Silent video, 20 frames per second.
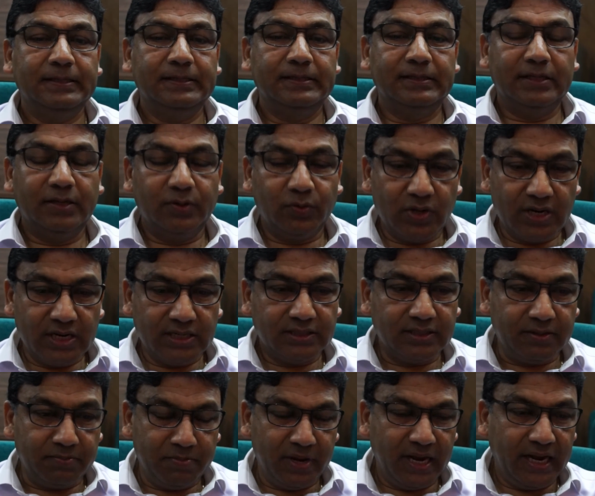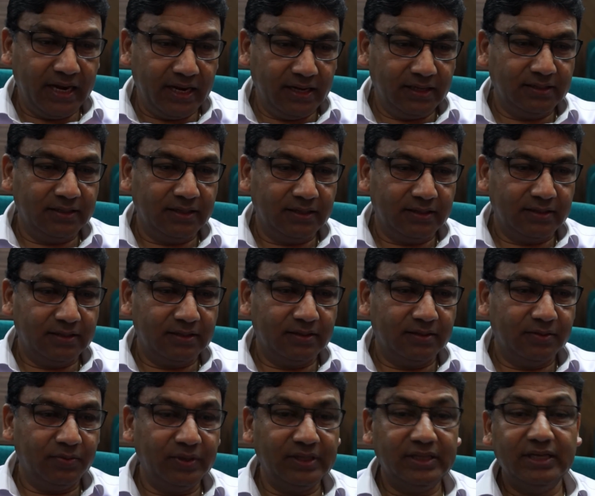There was a man
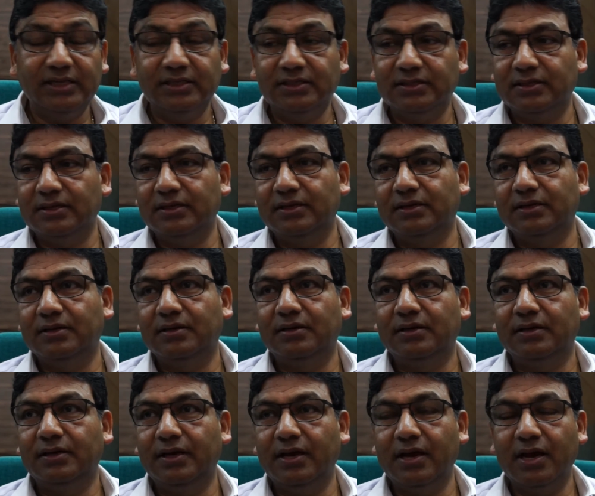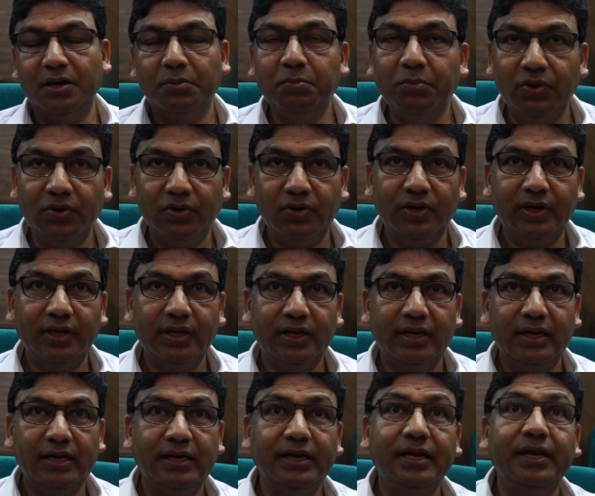with his young boy
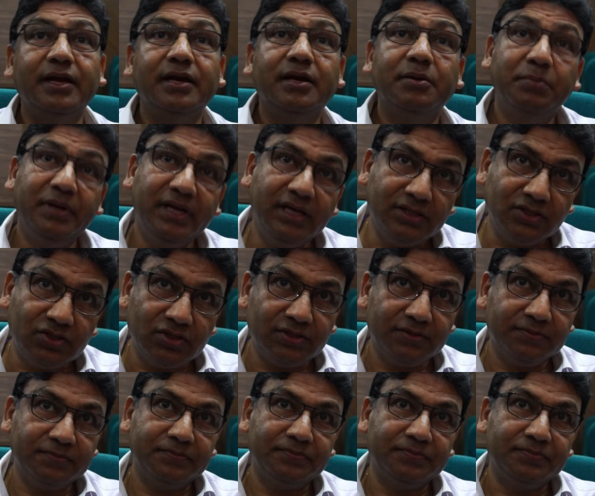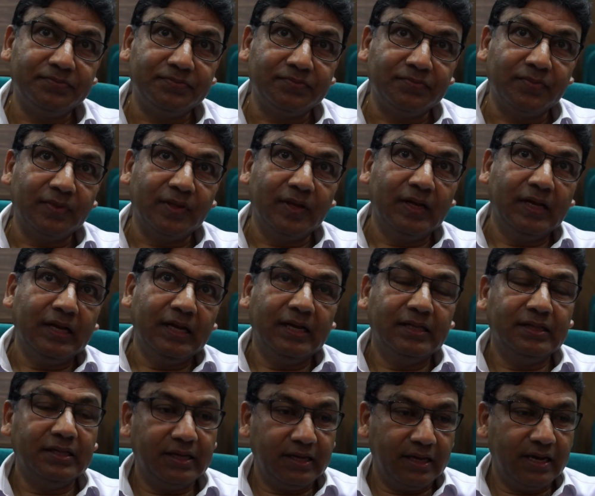near a beach.
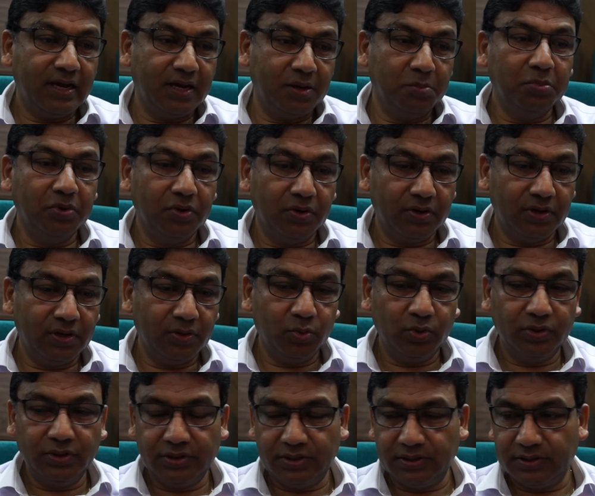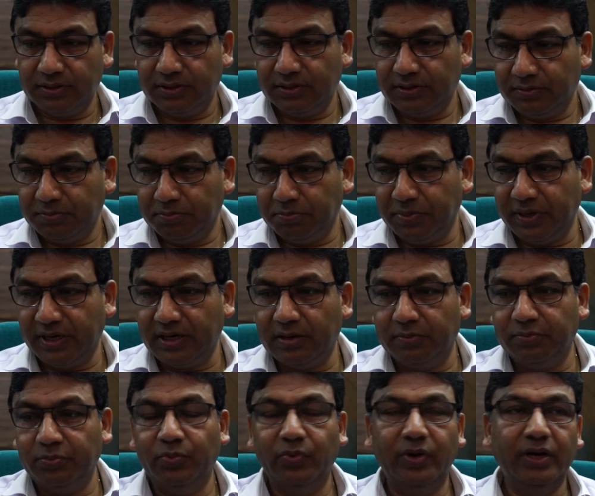The young boy would pick
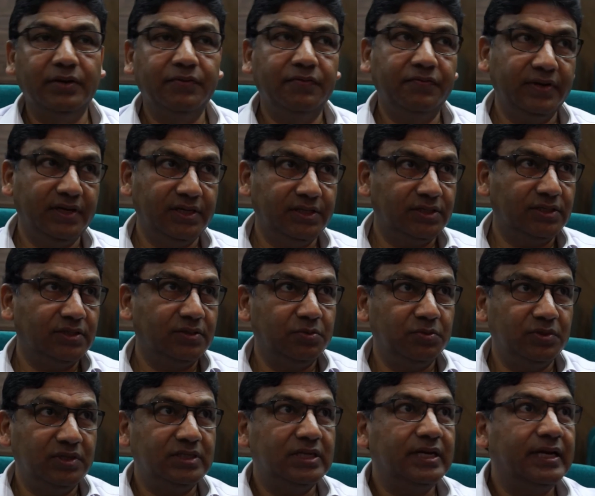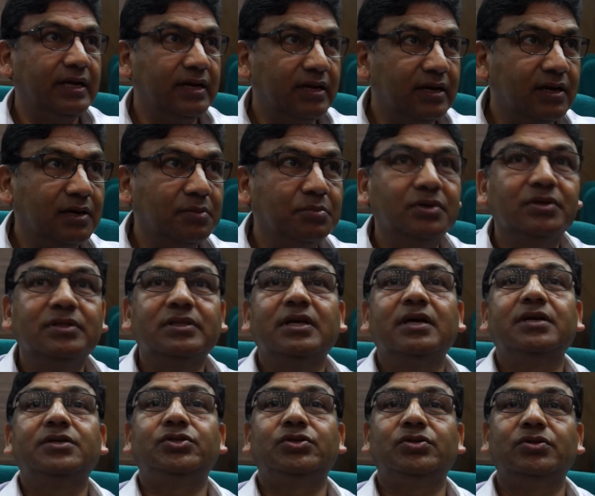up one fish which had come on
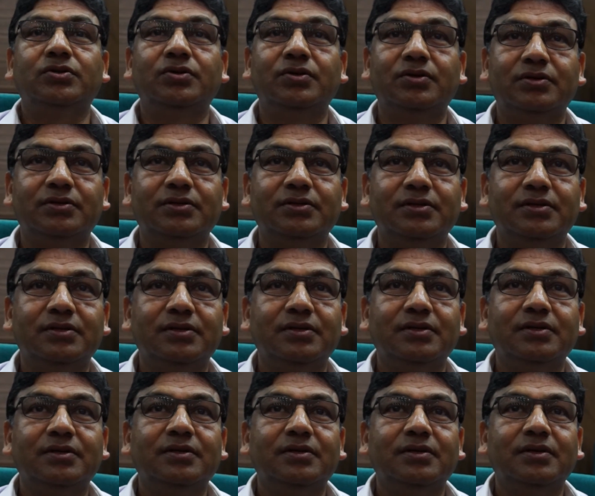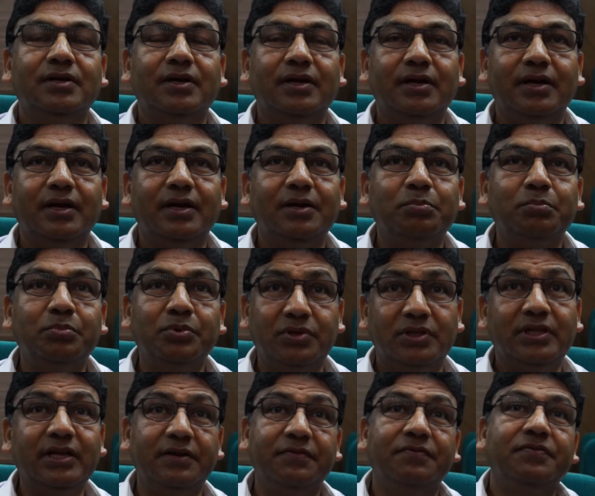the shore and put
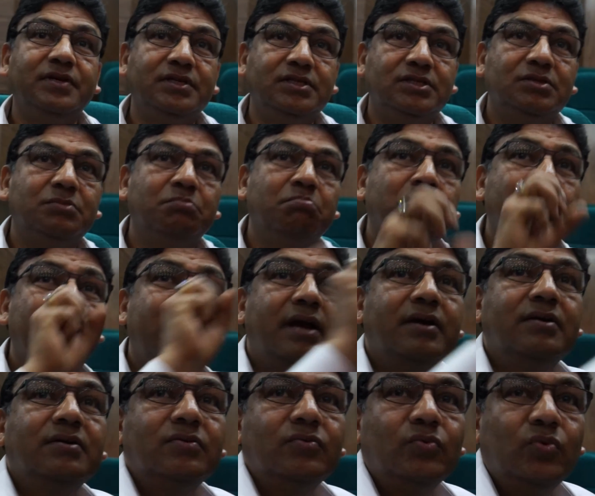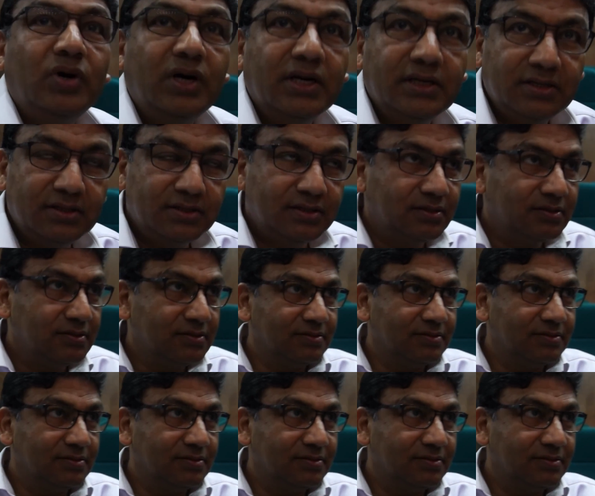that fish back on water.